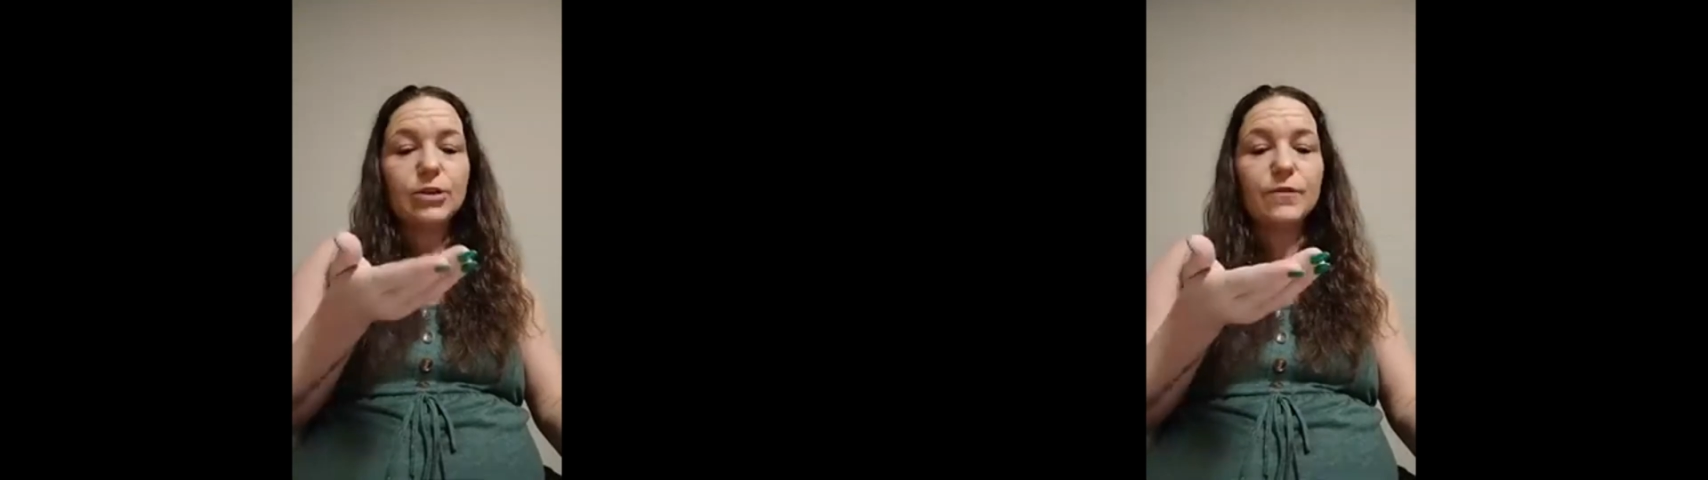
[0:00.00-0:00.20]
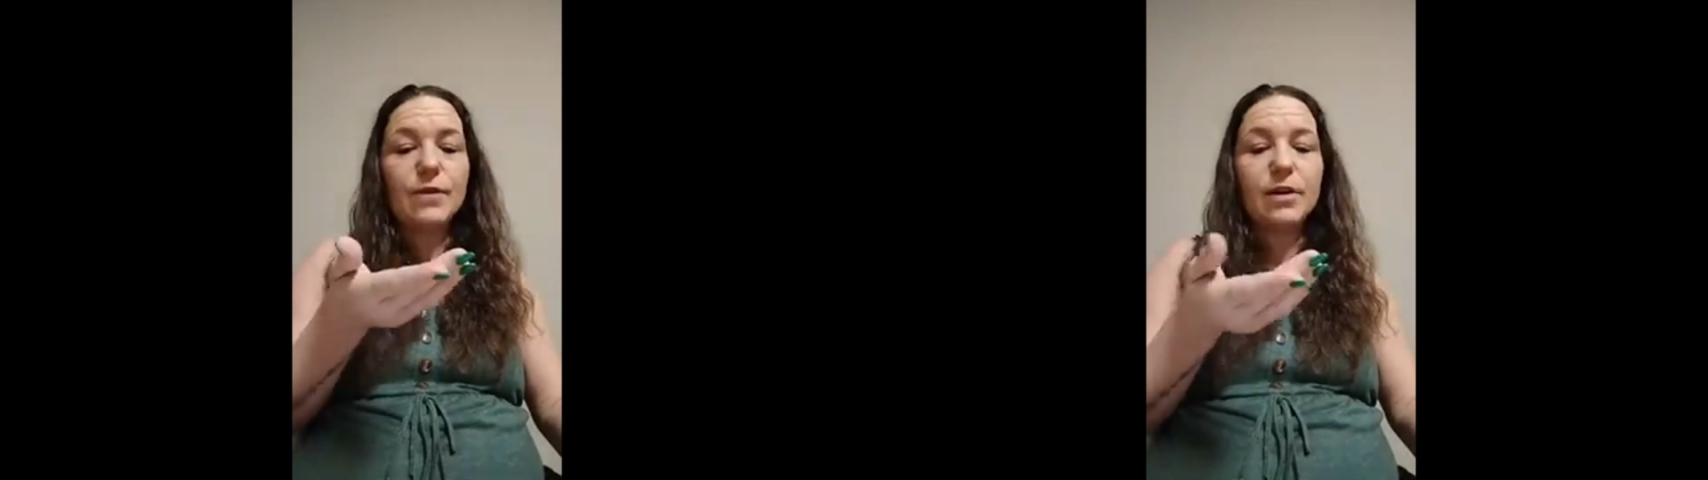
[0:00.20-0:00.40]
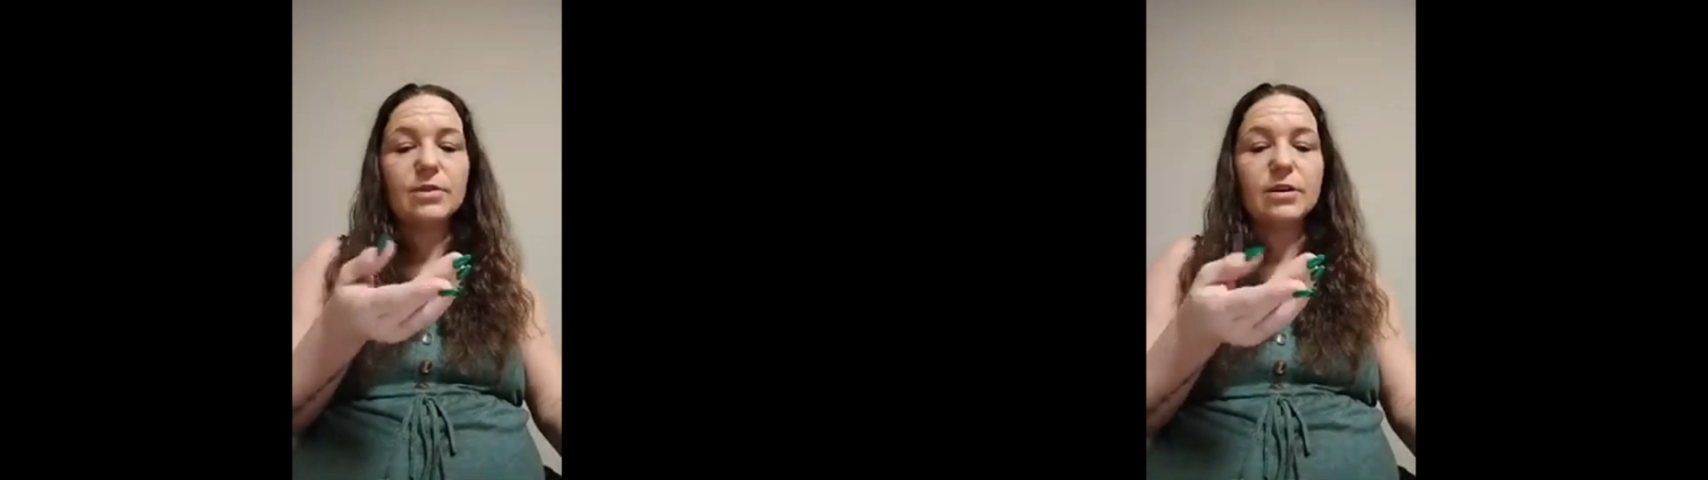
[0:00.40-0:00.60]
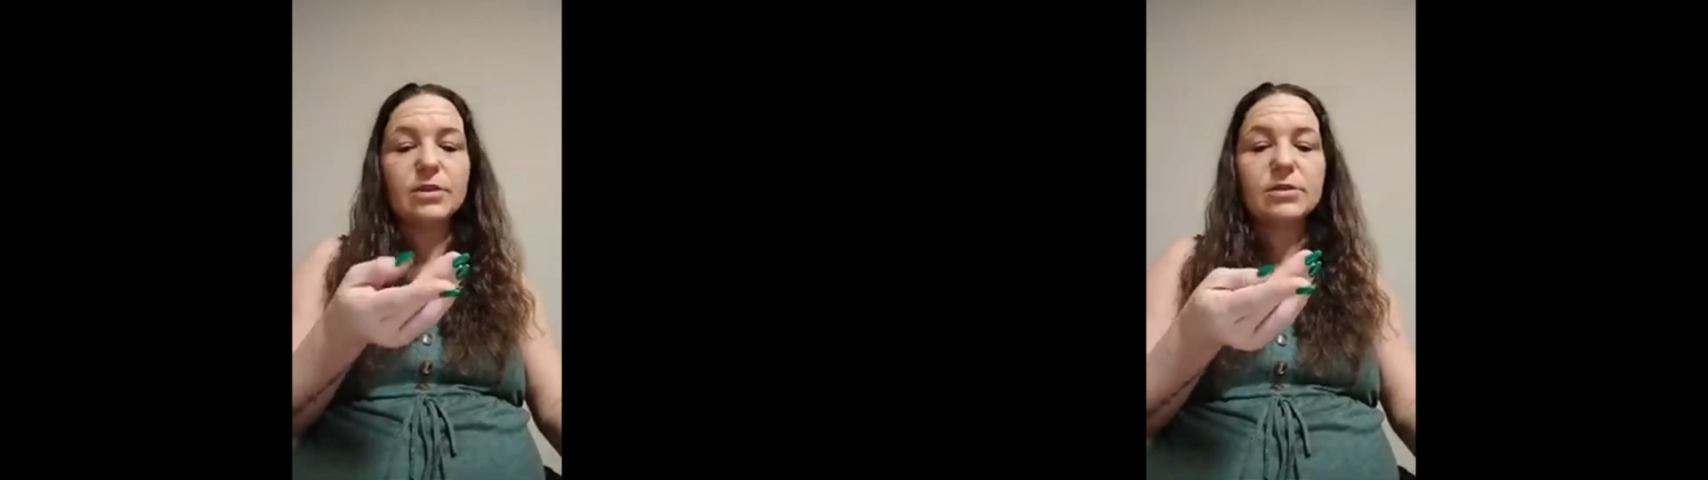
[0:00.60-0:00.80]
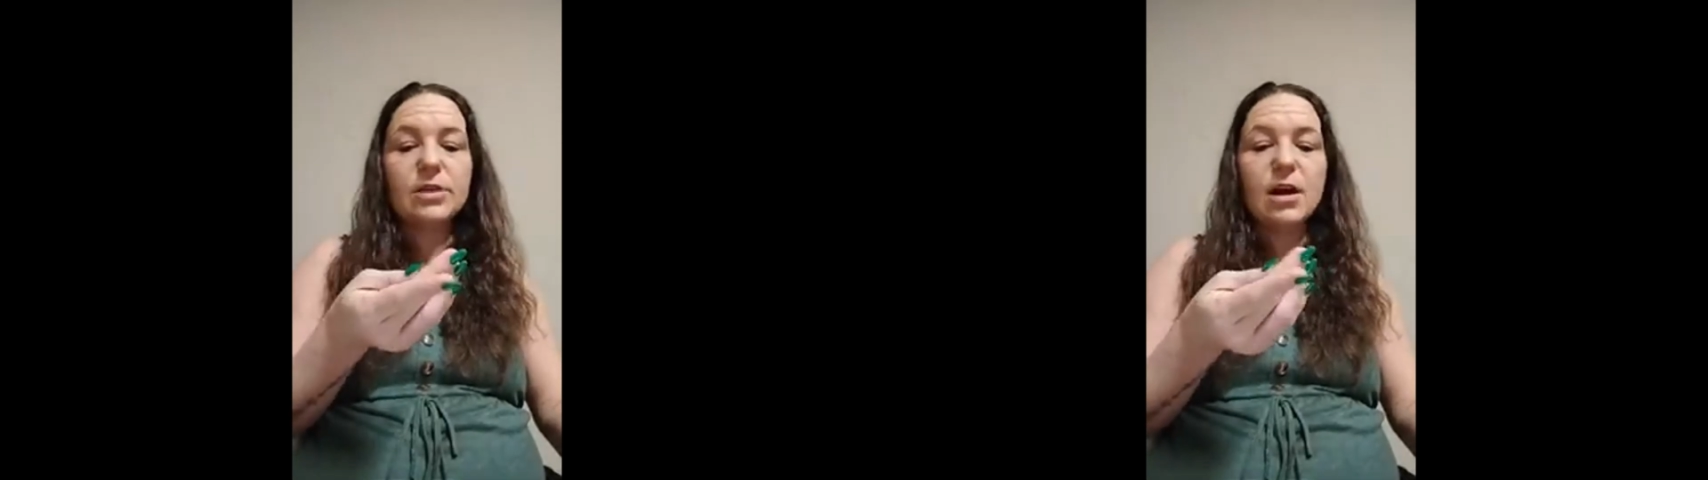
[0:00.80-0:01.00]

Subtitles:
She found this